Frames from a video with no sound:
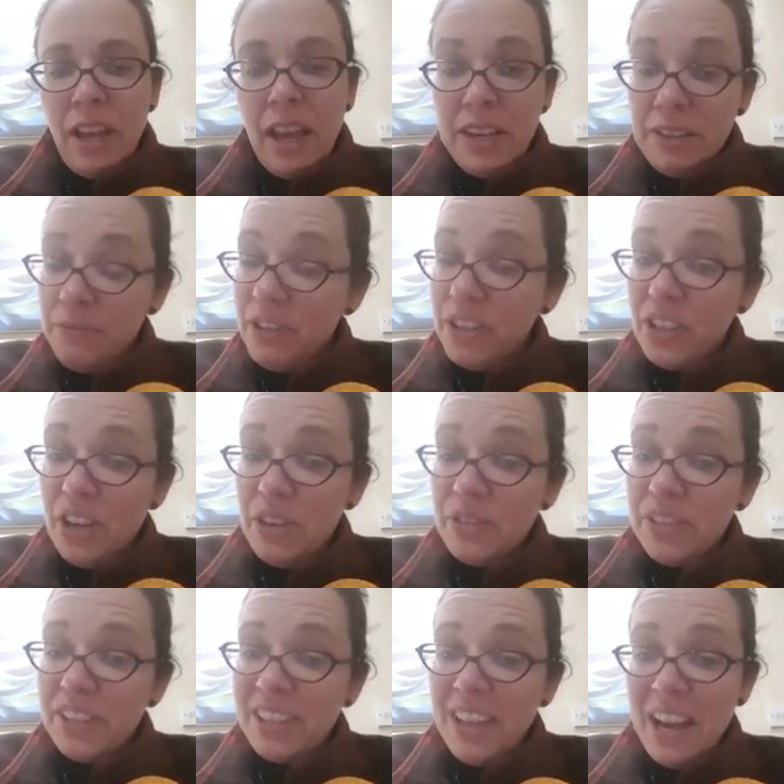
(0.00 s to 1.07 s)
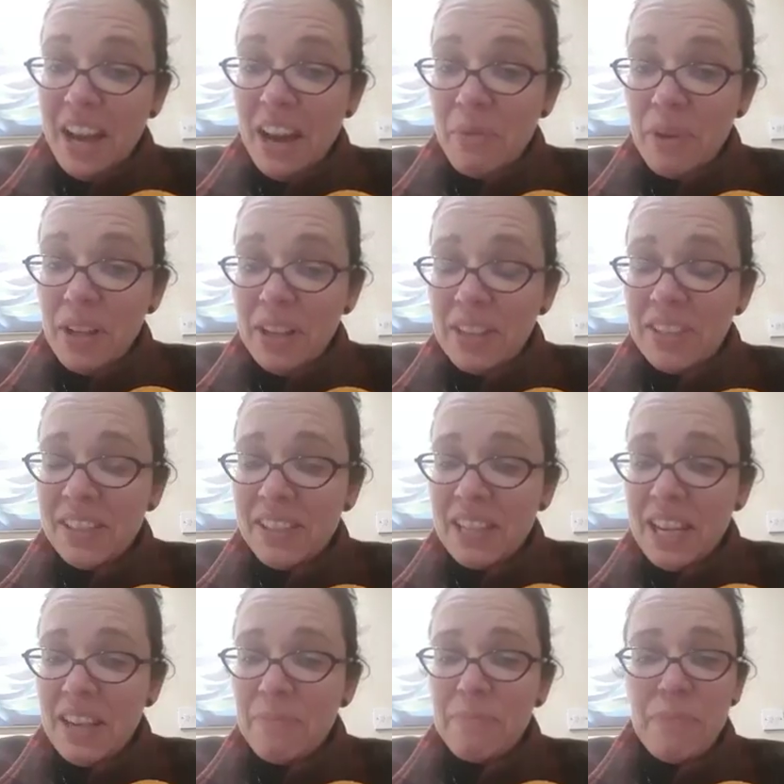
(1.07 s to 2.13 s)
And if you don't, I will
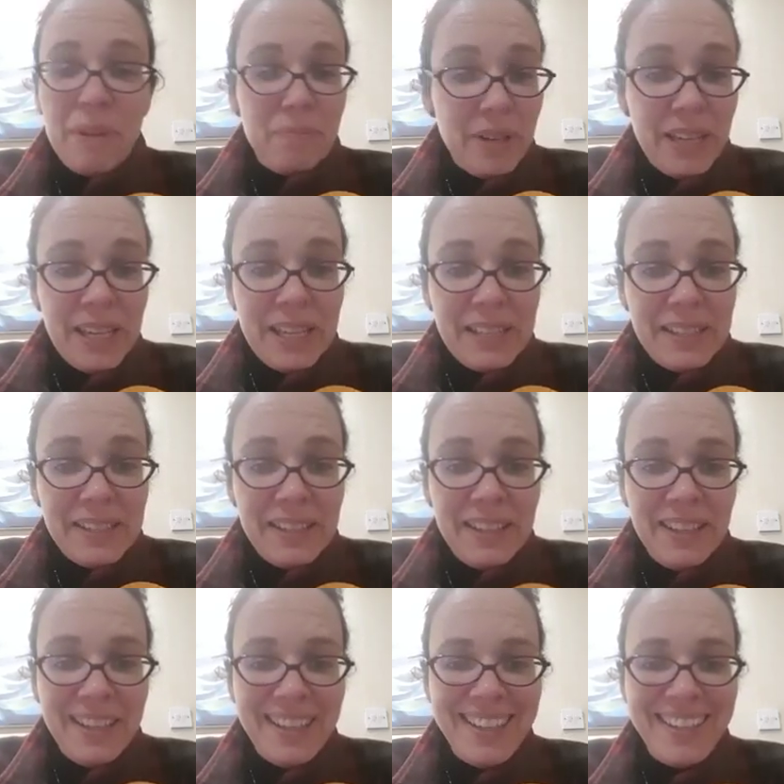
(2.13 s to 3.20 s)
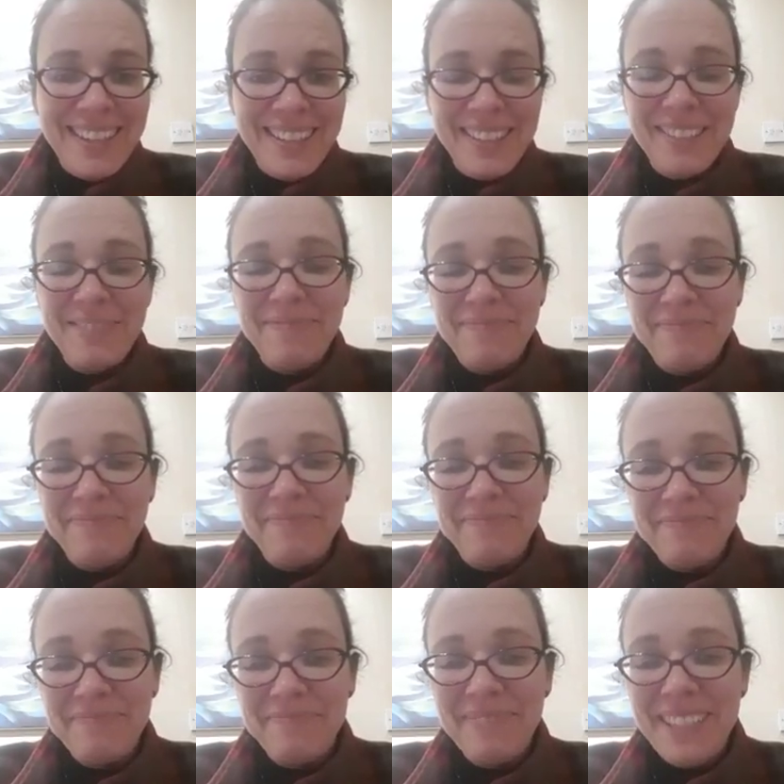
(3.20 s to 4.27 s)
understand, but please,
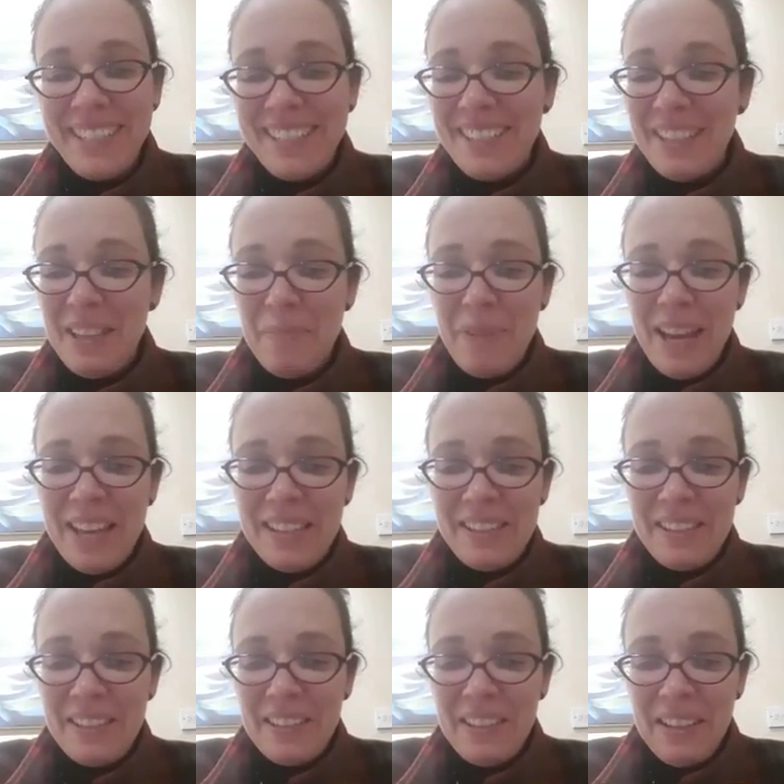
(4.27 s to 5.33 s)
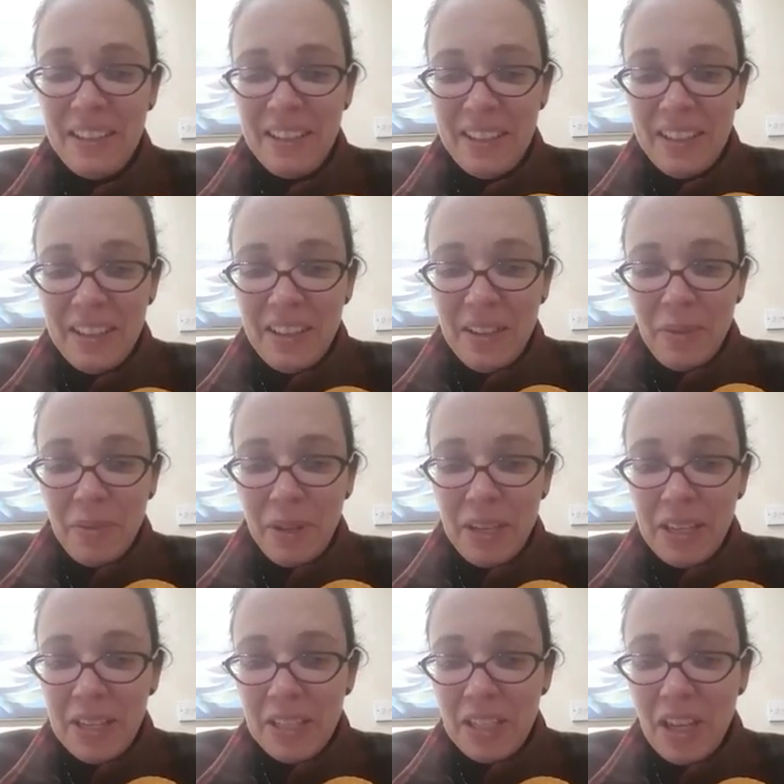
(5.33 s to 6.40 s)
please do your best. What
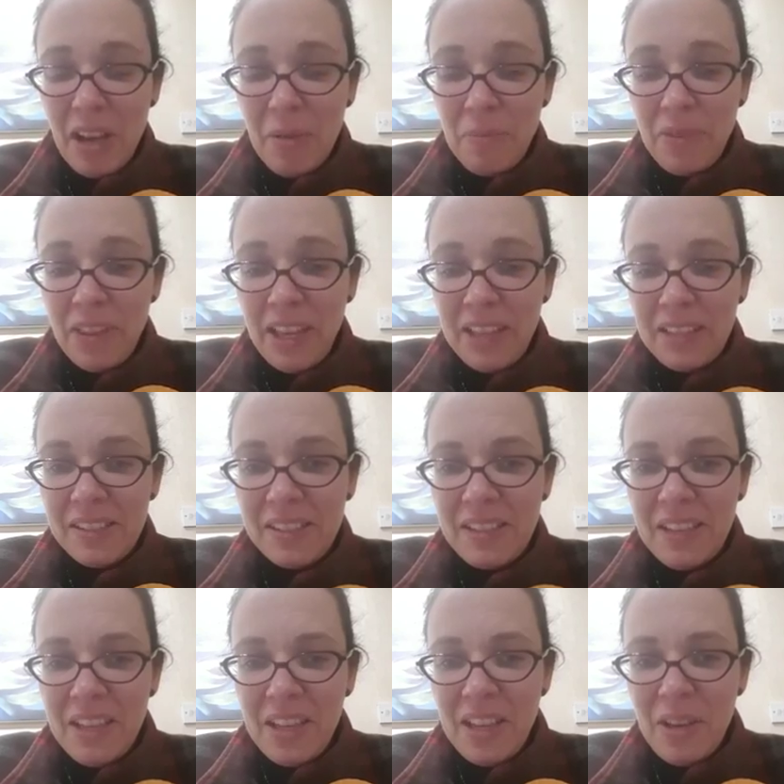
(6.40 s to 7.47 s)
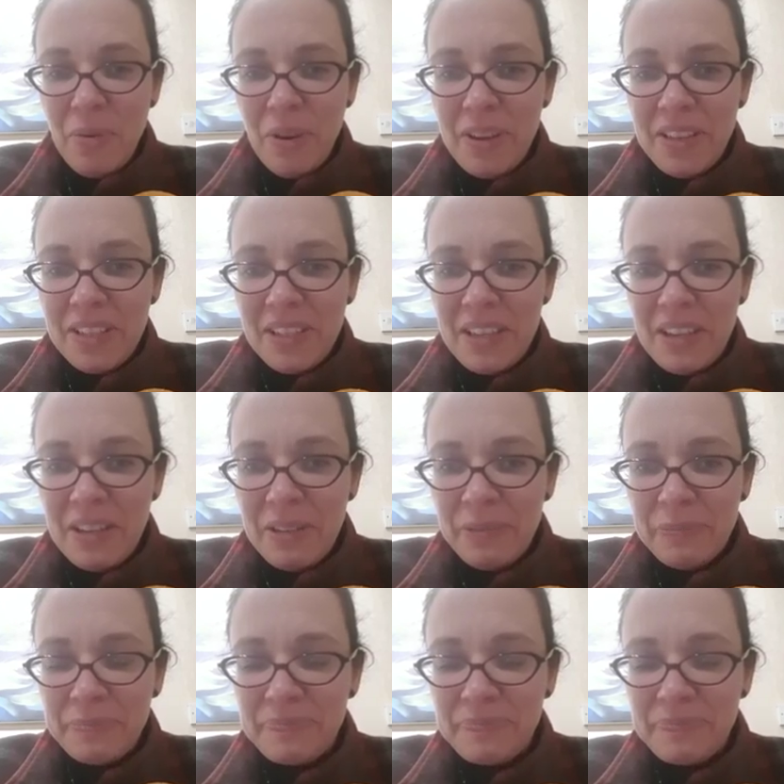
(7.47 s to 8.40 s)
are your top things you want to do?